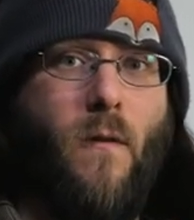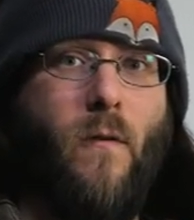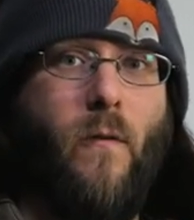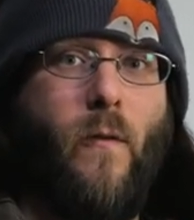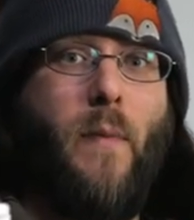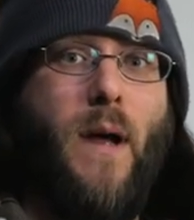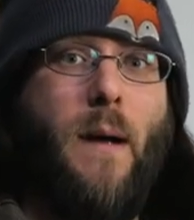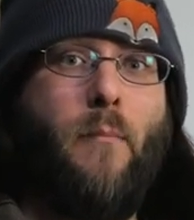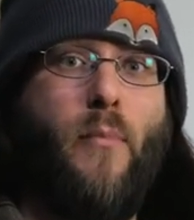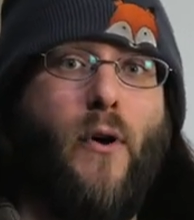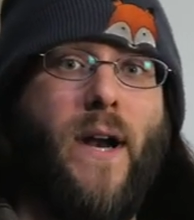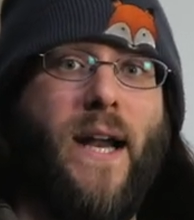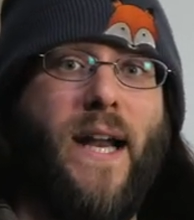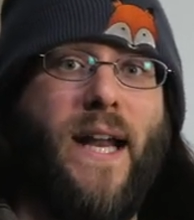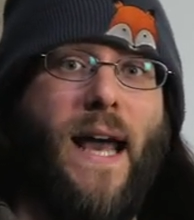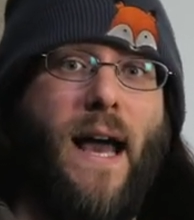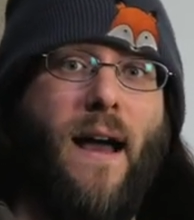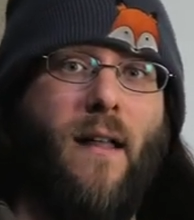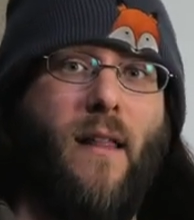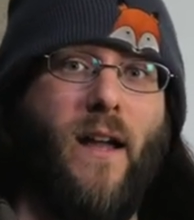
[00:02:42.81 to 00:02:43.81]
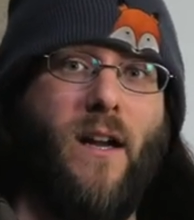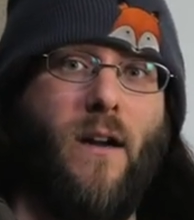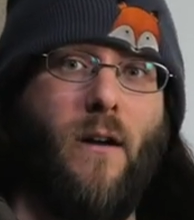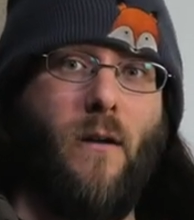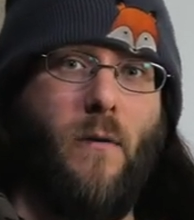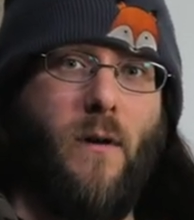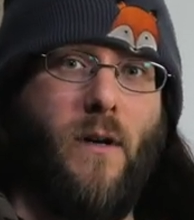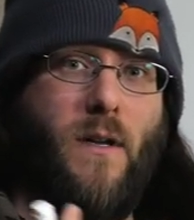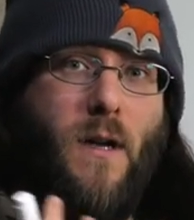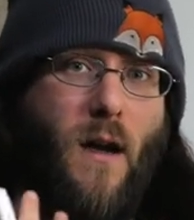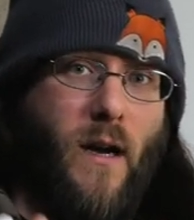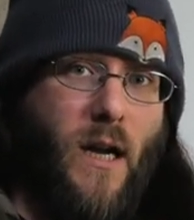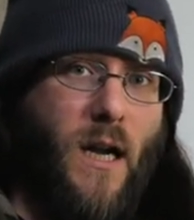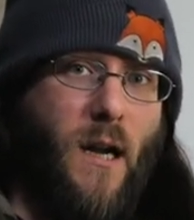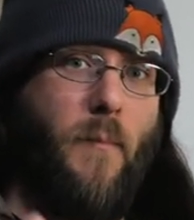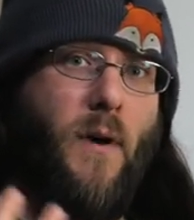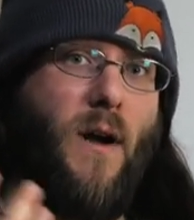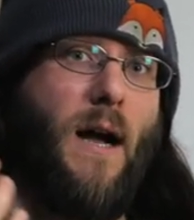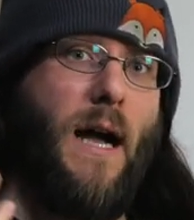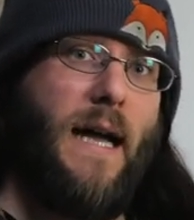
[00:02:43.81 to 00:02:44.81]
Remember in Gaelic, when talking
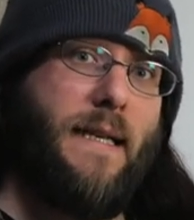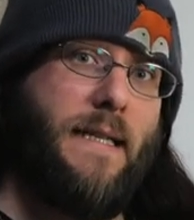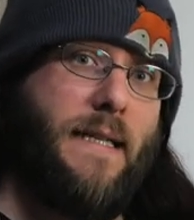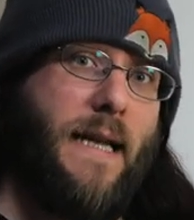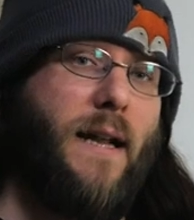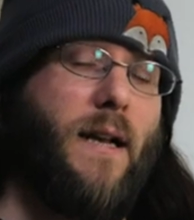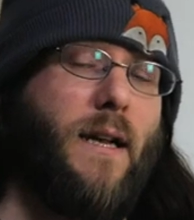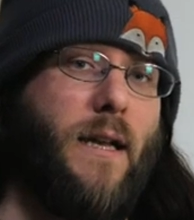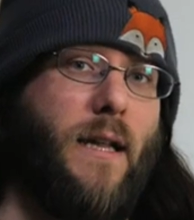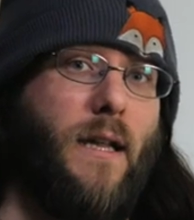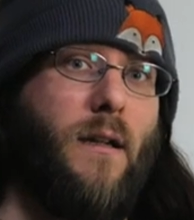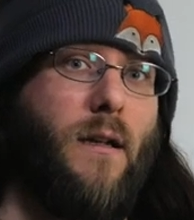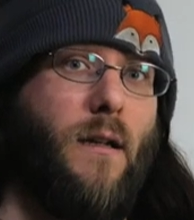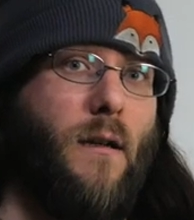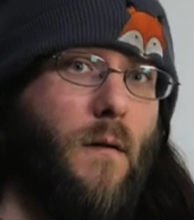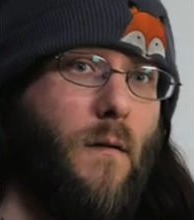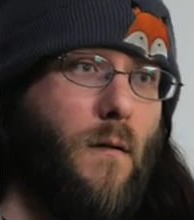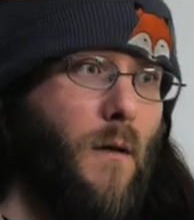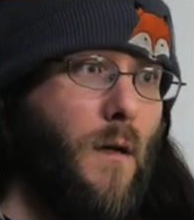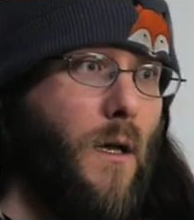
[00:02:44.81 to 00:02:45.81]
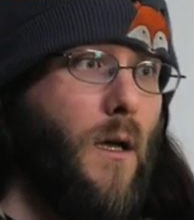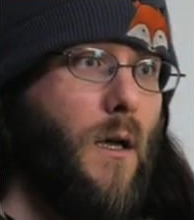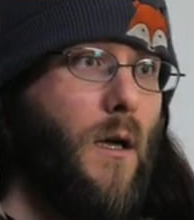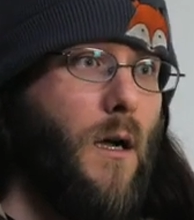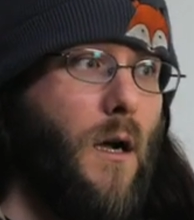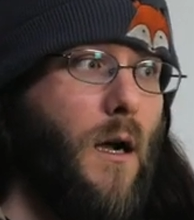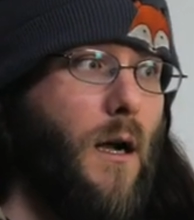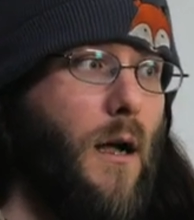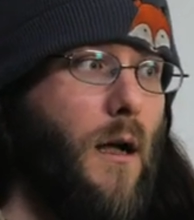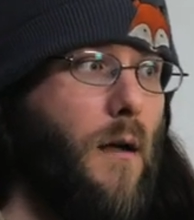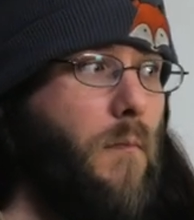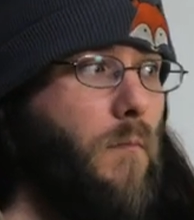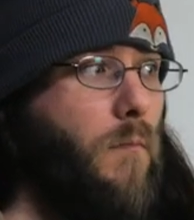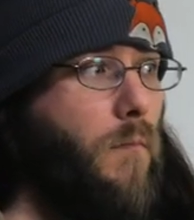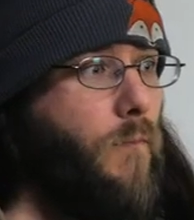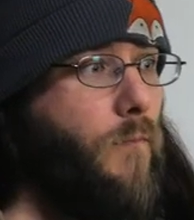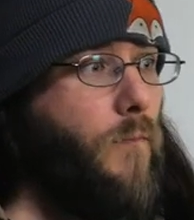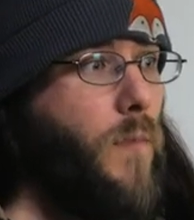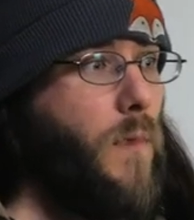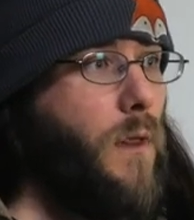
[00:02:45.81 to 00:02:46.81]
about identity, you know,
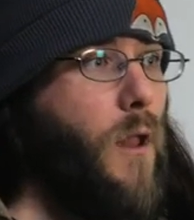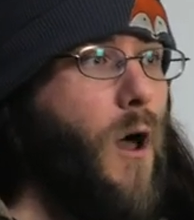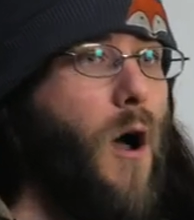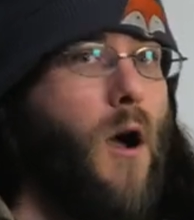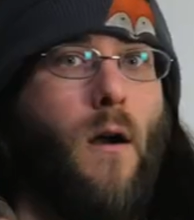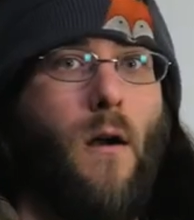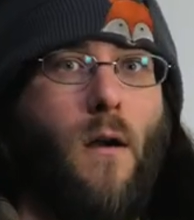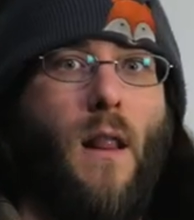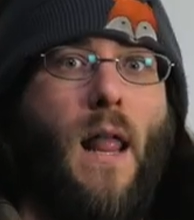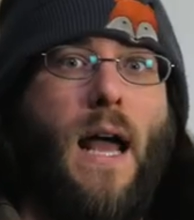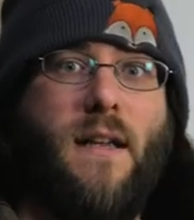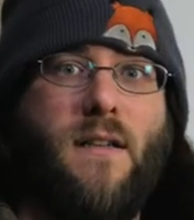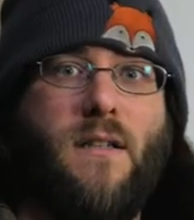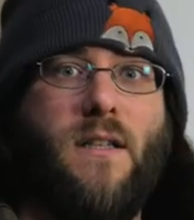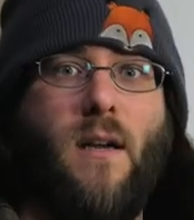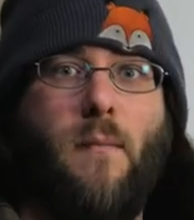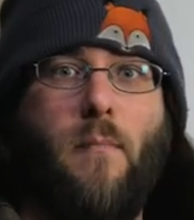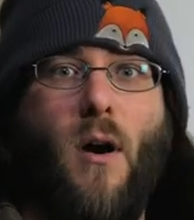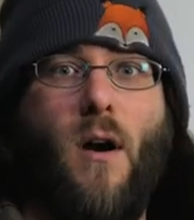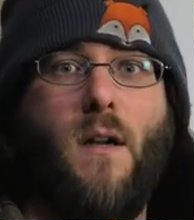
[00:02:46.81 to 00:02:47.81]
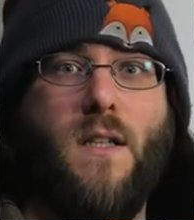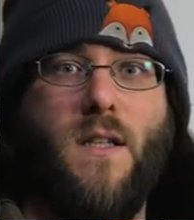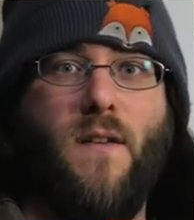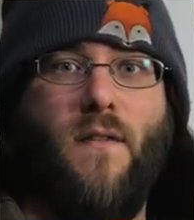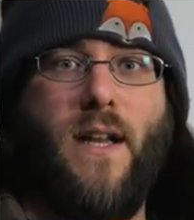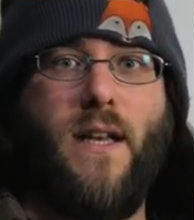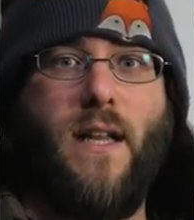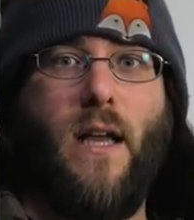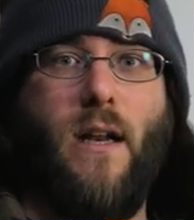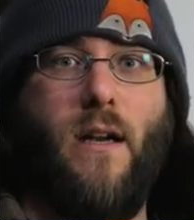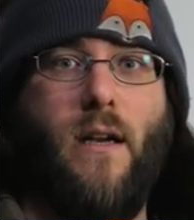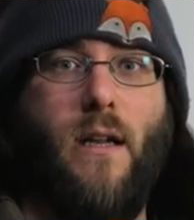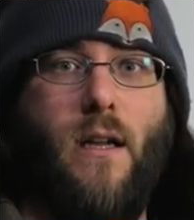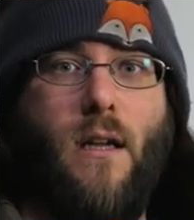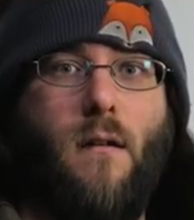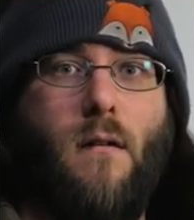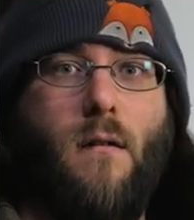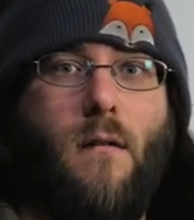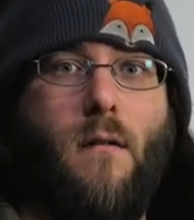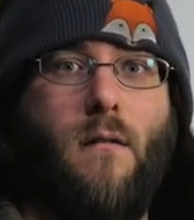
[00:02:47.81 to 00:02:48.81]
um, longer lasting parts of
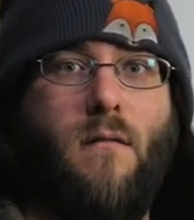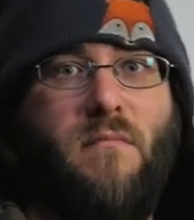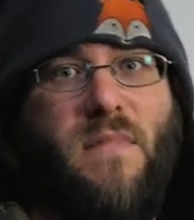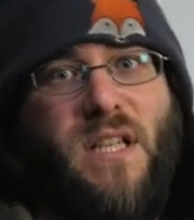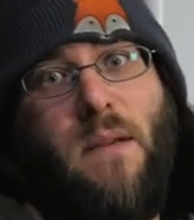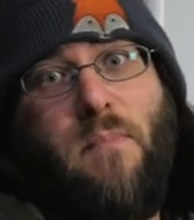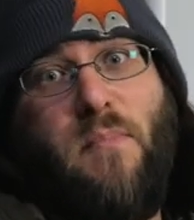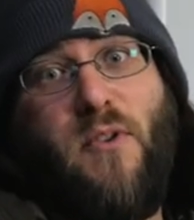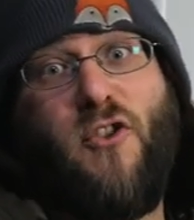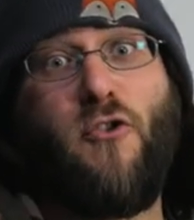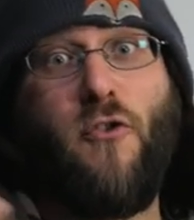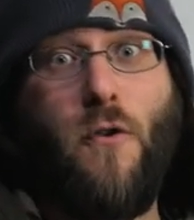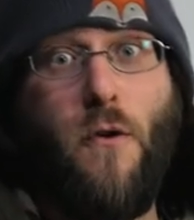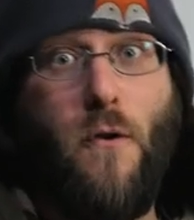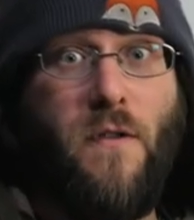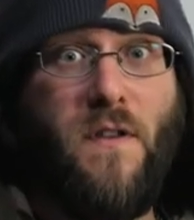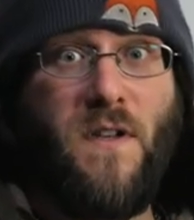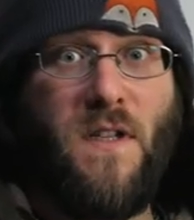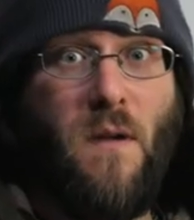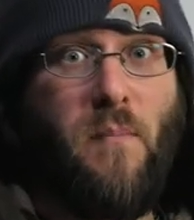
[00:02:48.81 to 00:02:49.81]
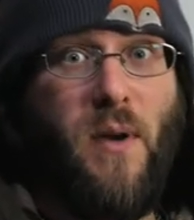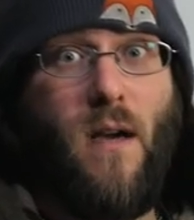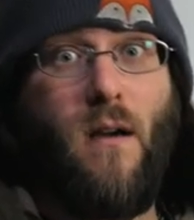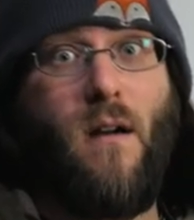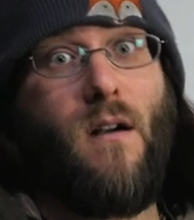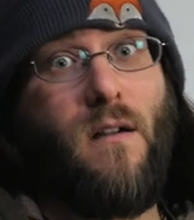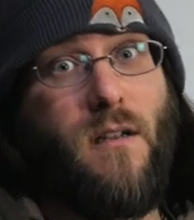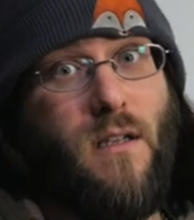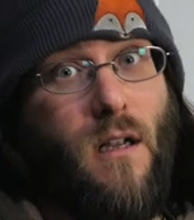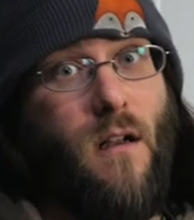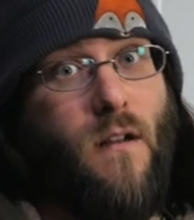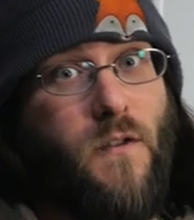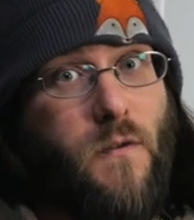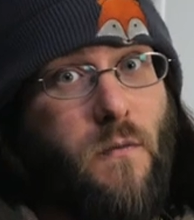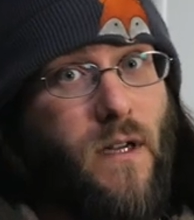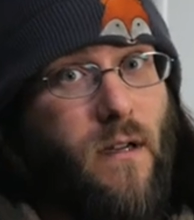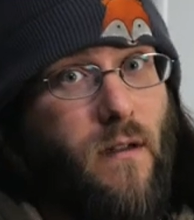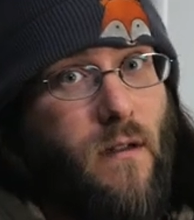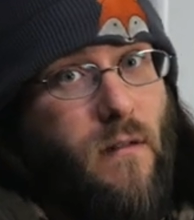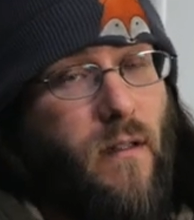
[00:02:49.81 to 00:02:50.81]
identity, deep truths about ourselves,
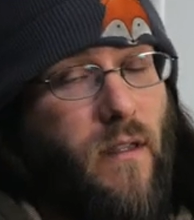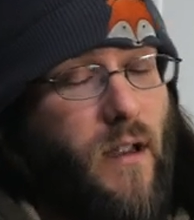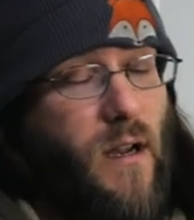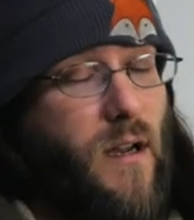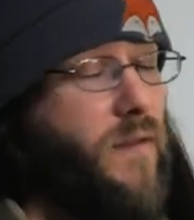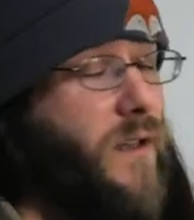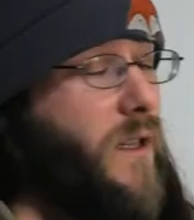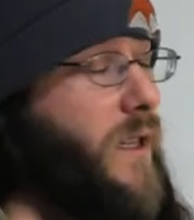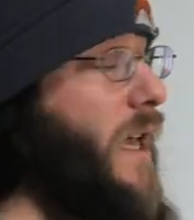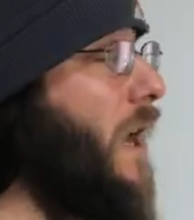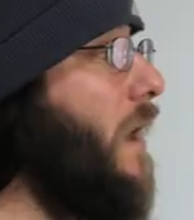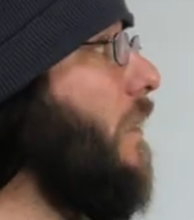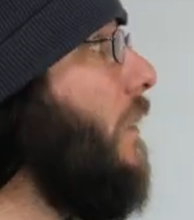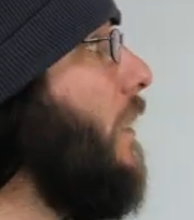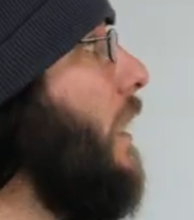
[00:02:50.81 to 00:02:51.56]
we could think of it that